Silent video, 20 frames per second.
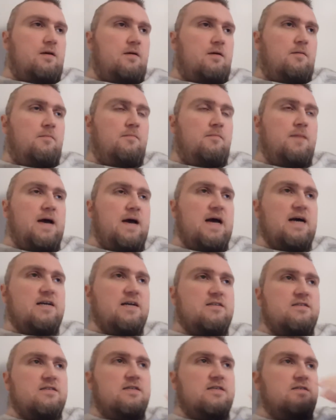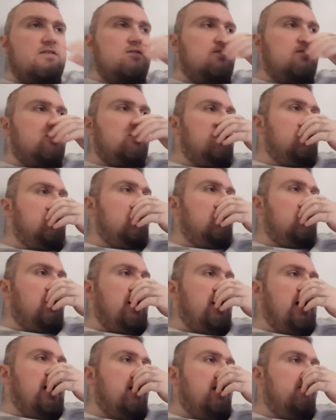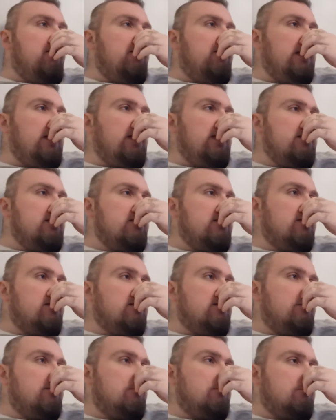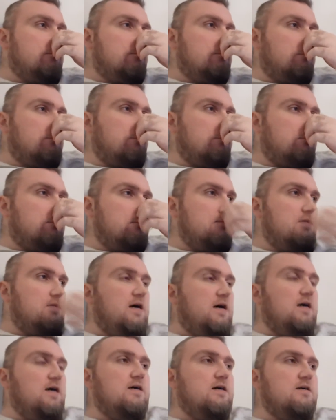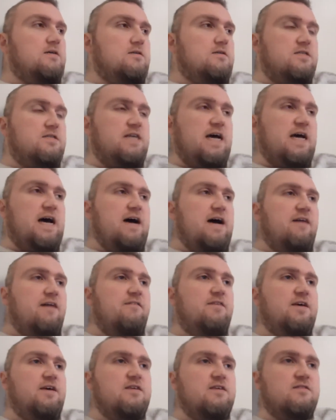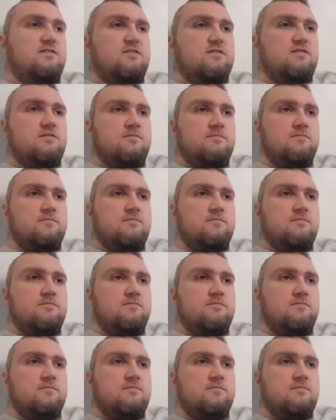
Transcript: Max is to have his uh, to have his